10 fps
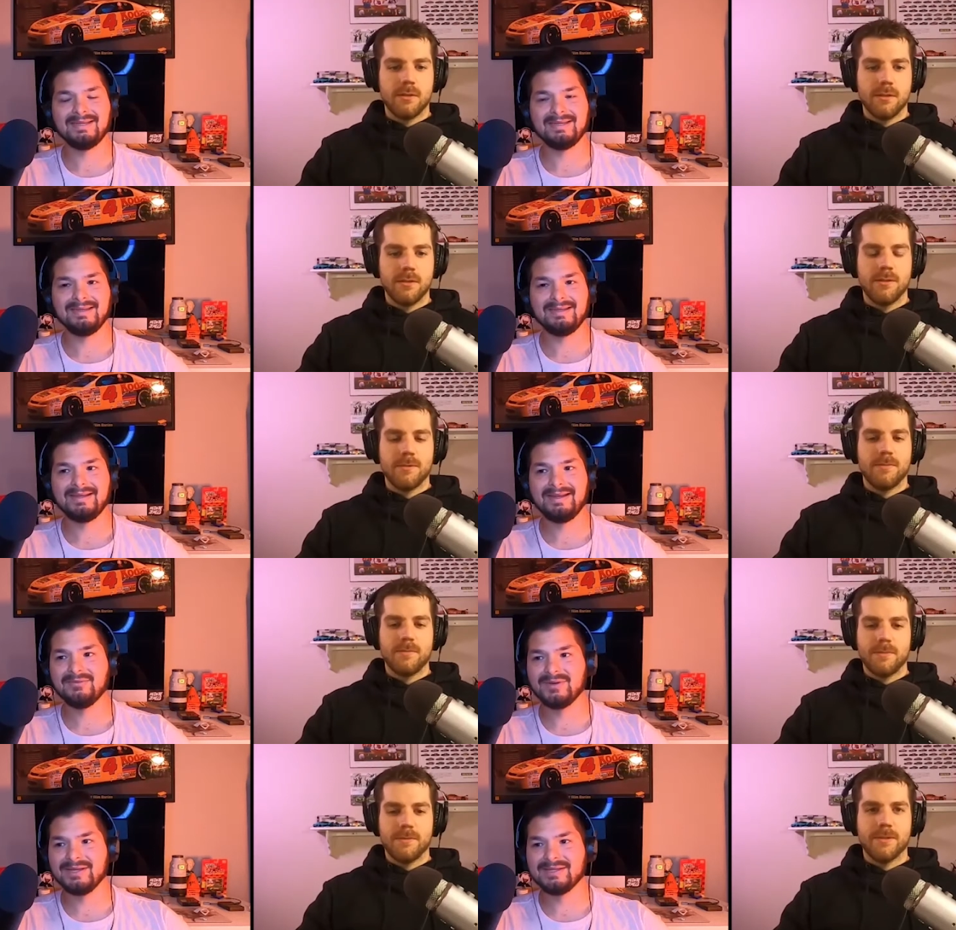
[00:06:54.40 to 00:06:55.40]
Speaker 1: In any
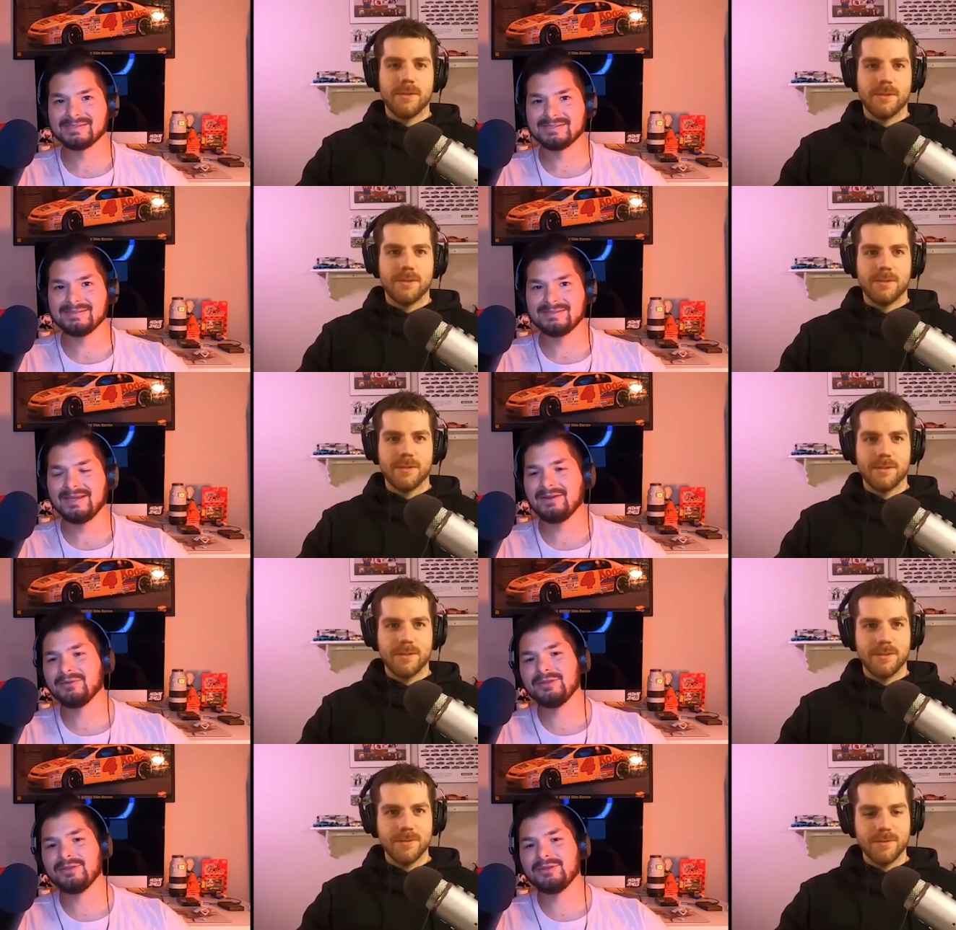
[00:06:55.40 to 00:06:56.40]
ways, they are the
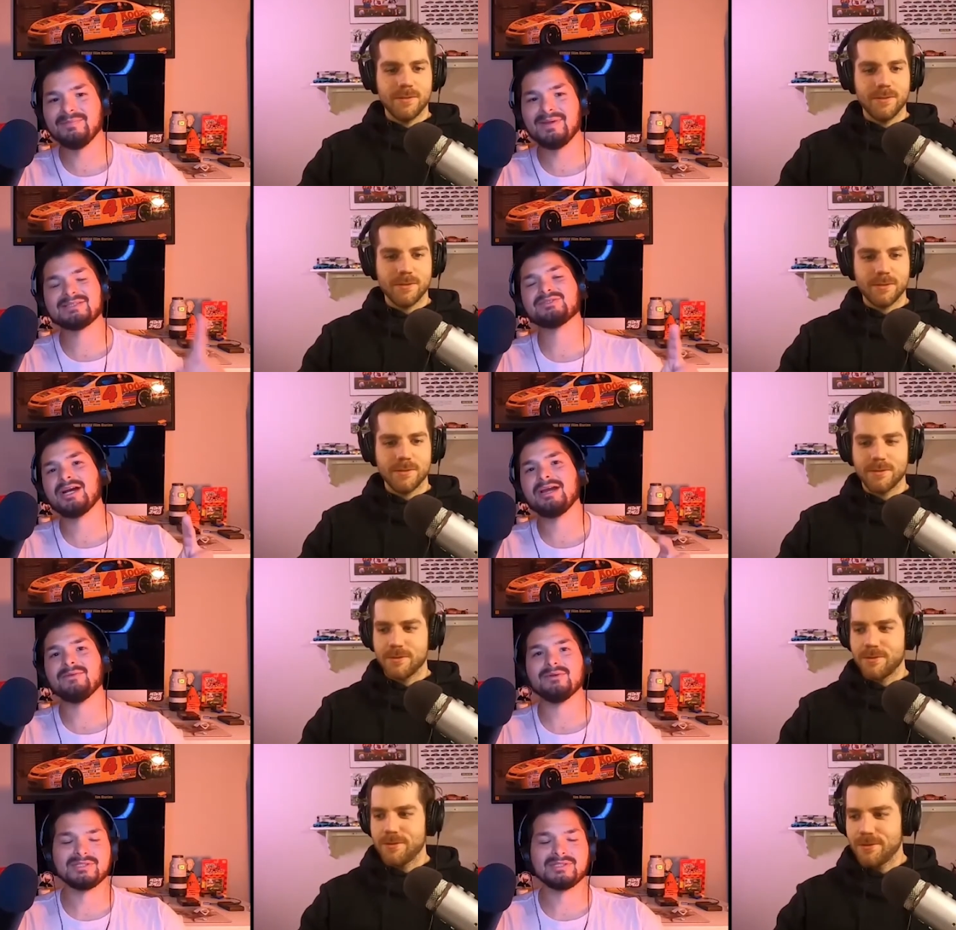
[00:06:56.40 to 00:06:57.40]
best
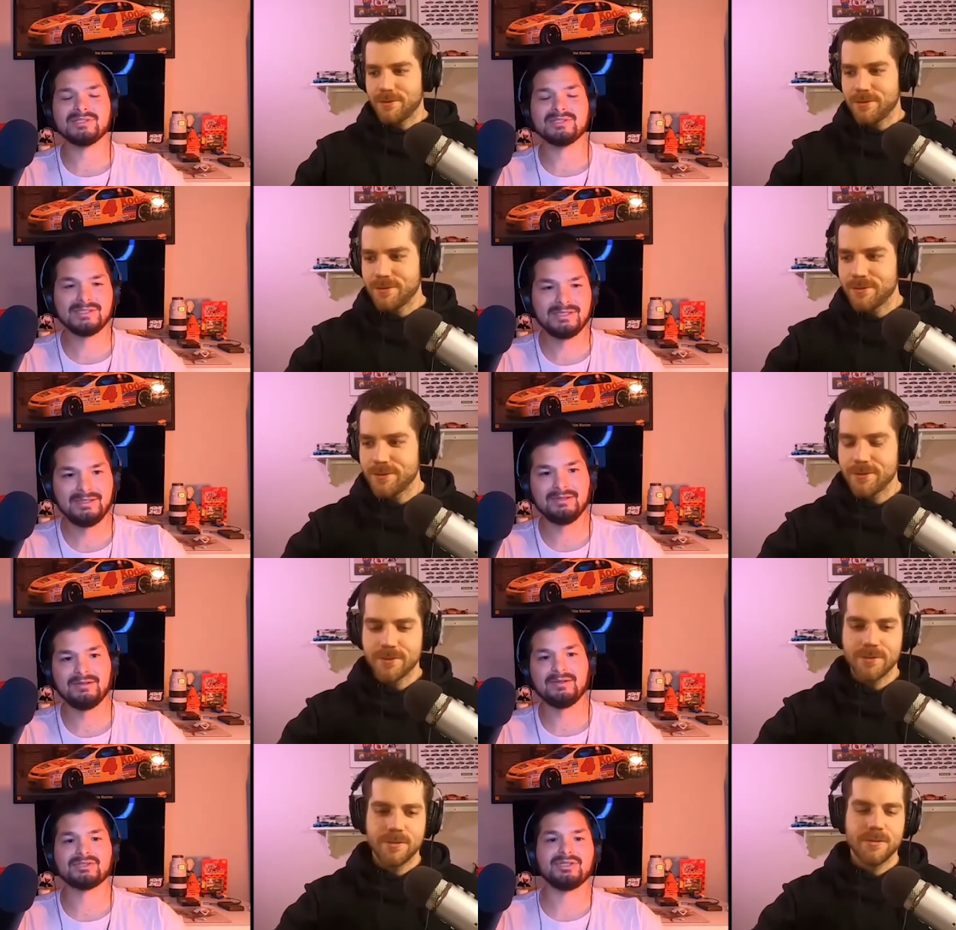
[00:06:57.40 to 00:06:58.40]
drivers in
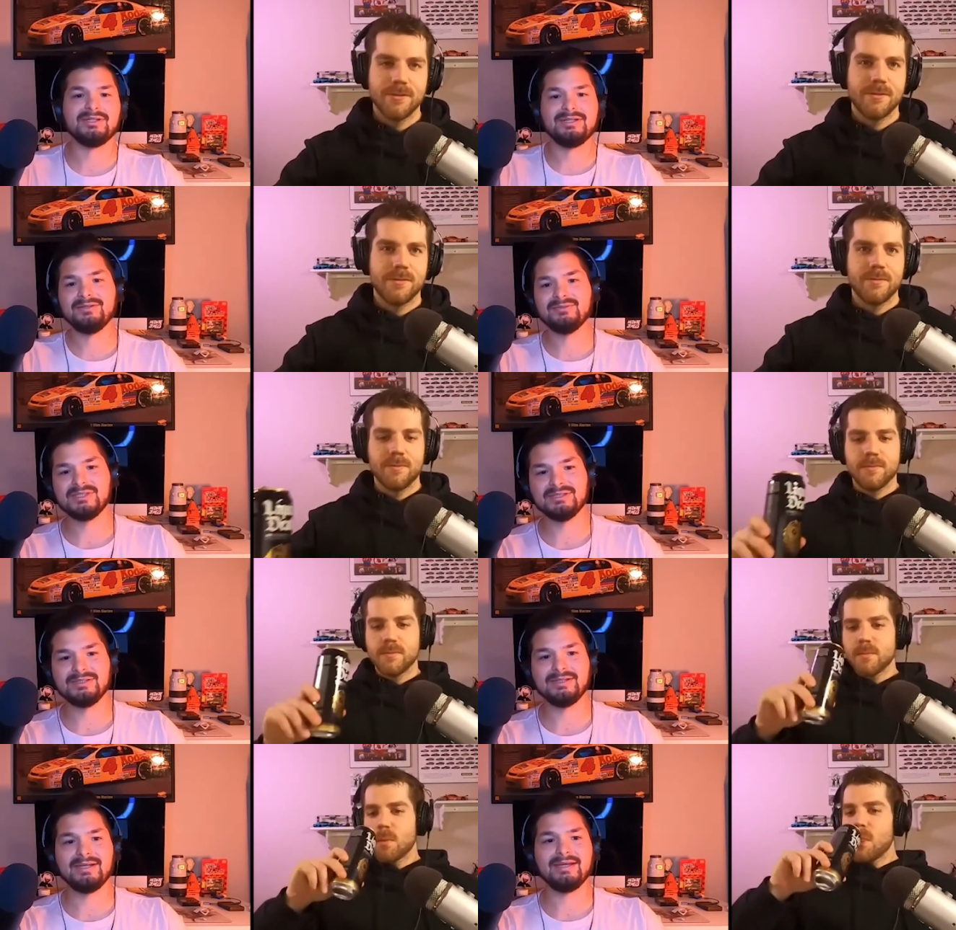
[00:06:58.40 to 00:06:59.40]
Australia and New Zealand,
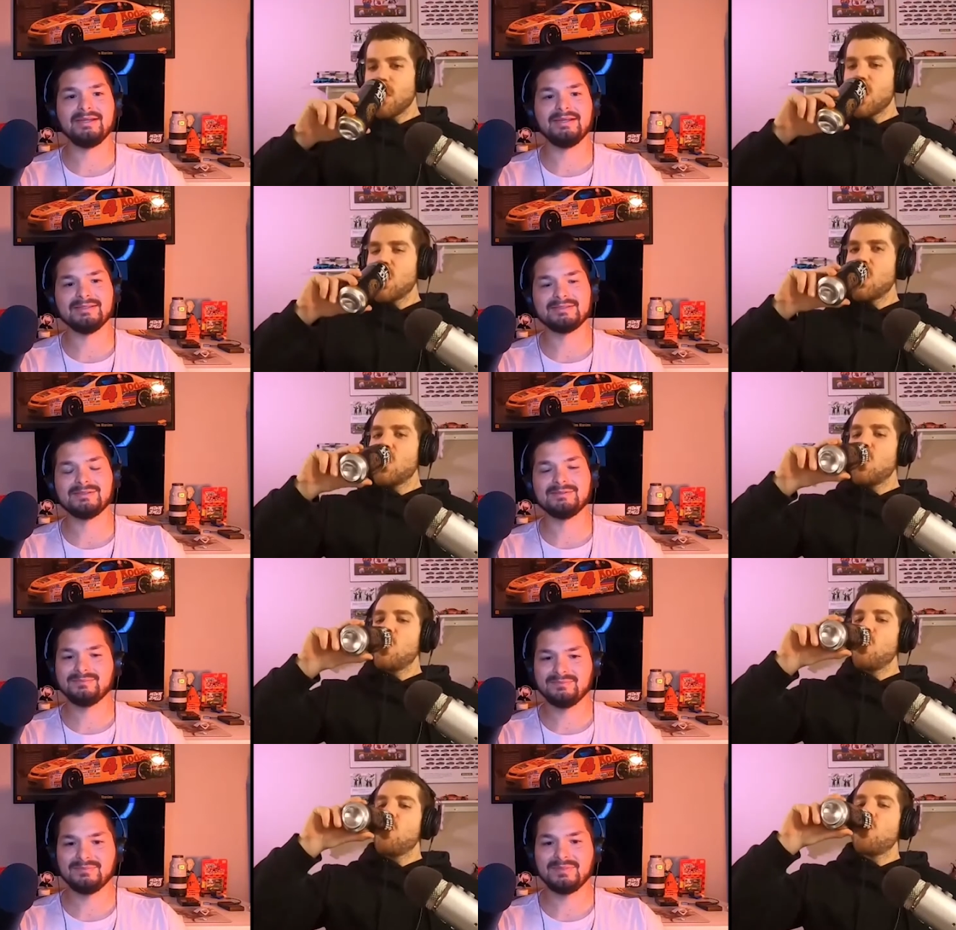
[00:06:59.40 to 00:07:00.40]
and it's
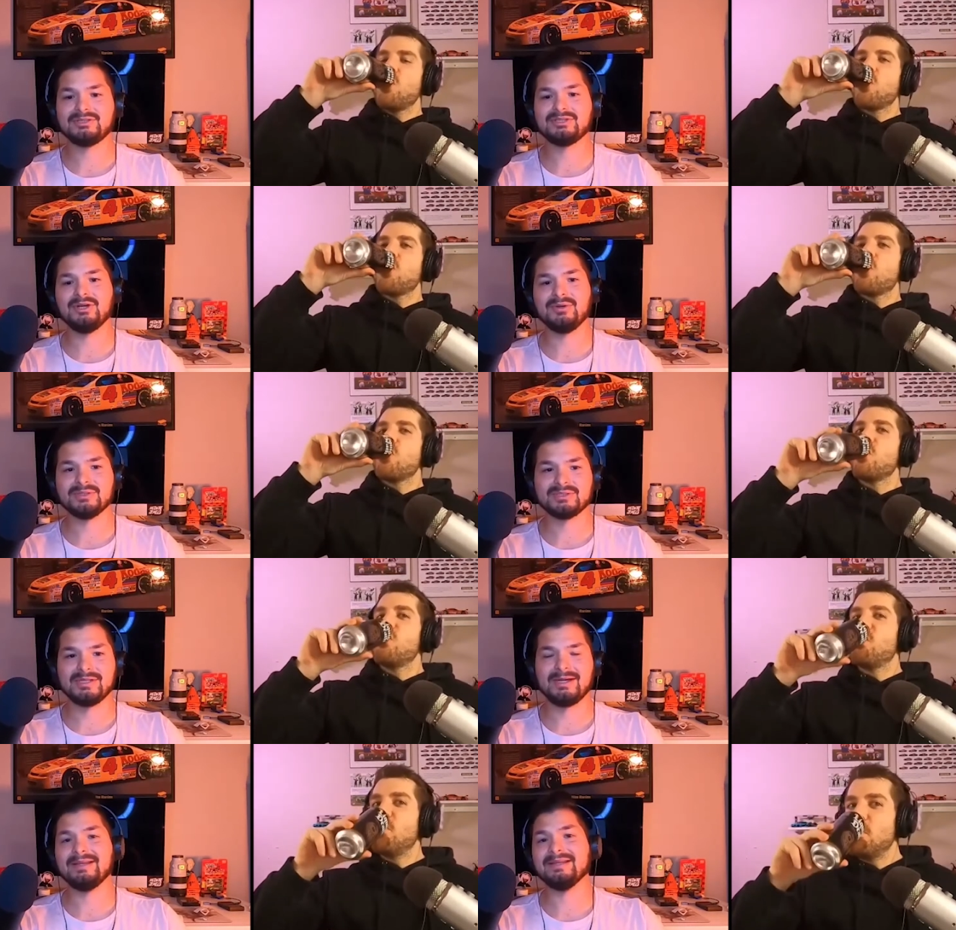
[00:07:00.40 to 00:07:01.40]
it shows, and
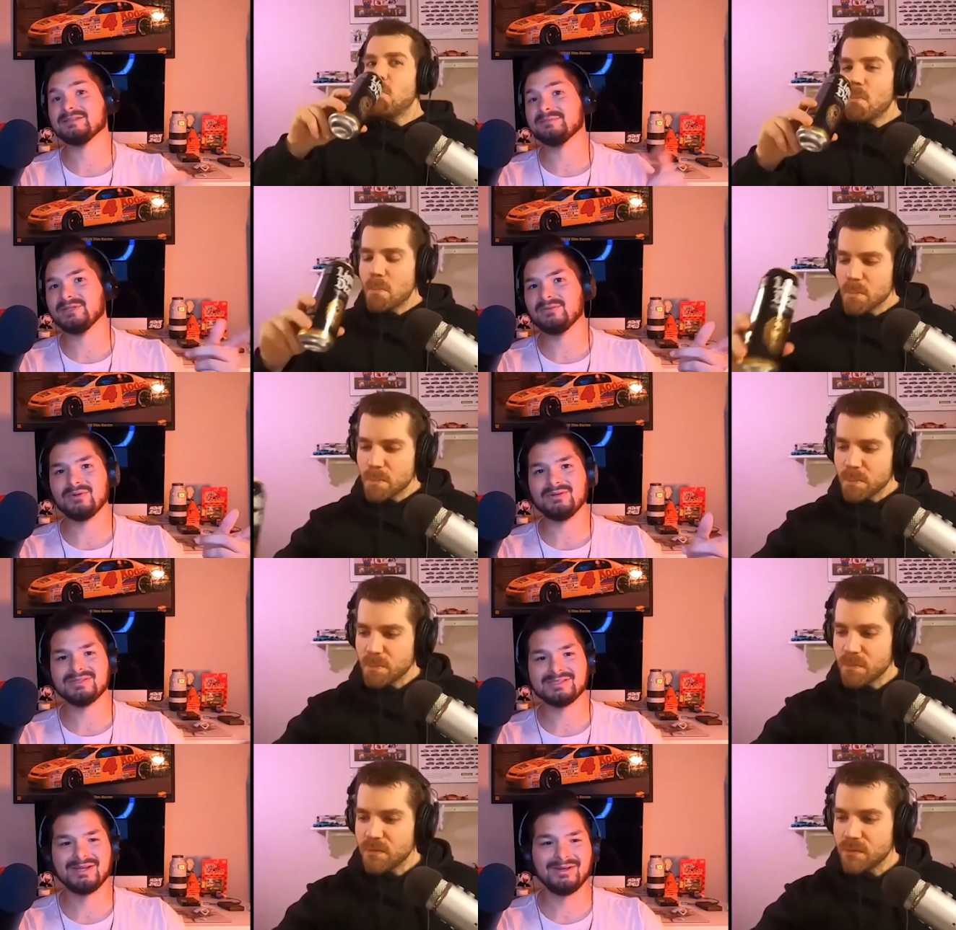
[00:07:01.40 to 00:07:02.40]
it's a big world,
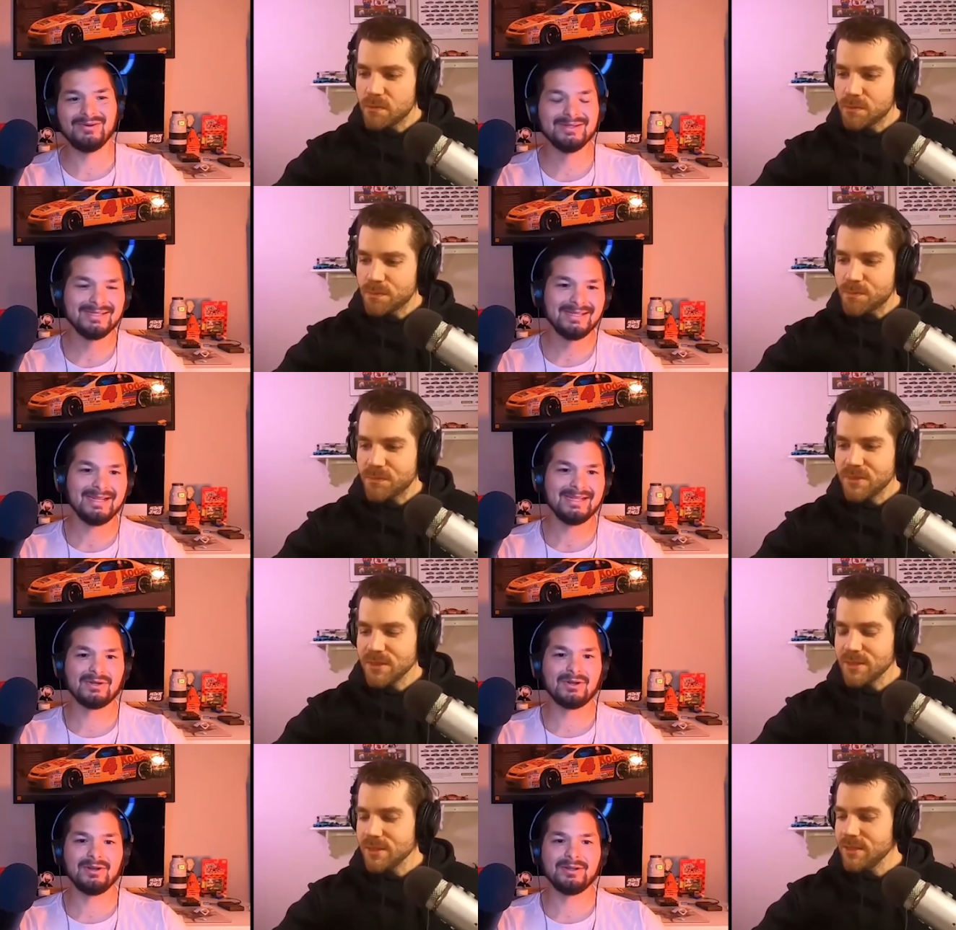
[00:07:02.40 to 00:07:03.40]
so it's
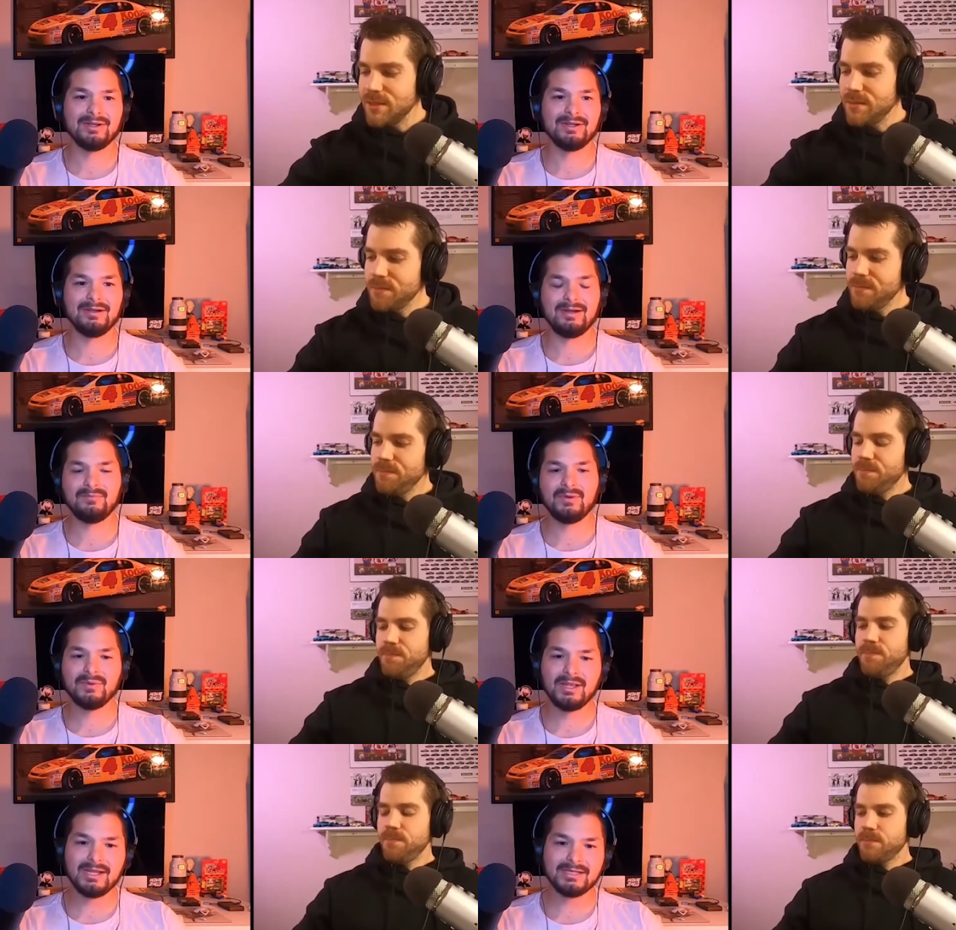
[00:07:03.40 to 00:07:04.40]
hard. Uh, I, I would
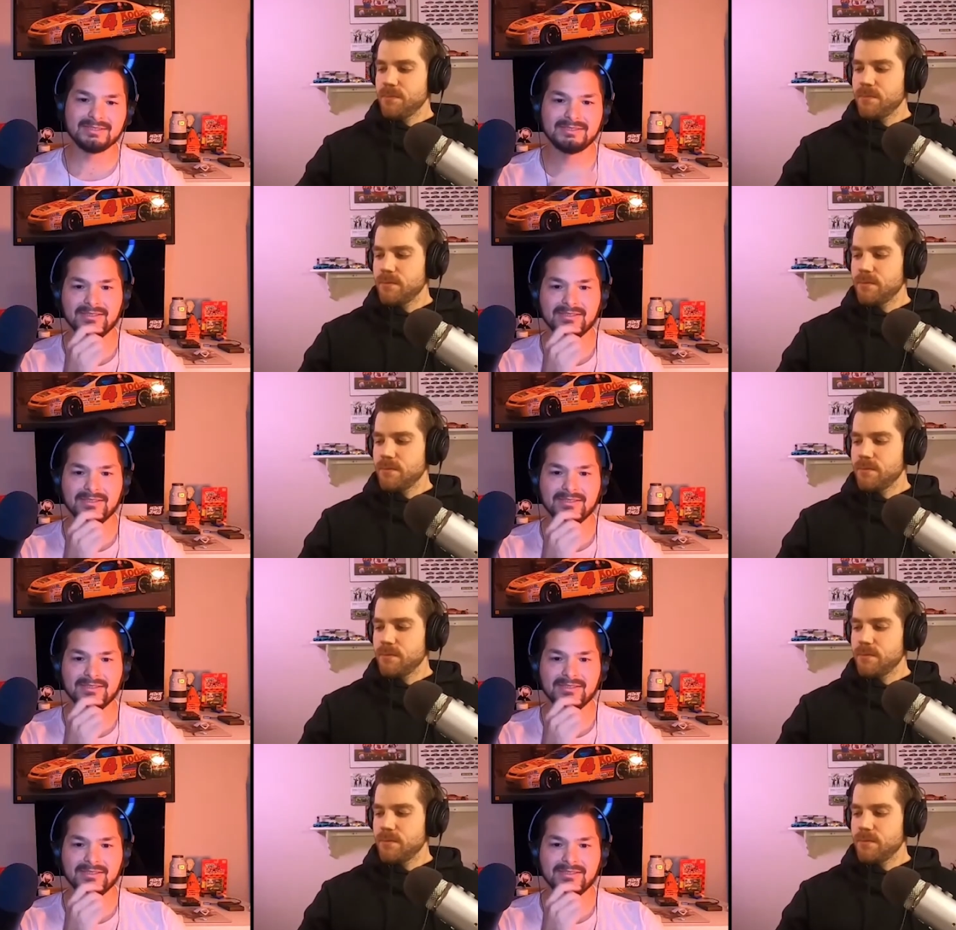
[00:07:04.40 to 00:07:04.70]
like to see like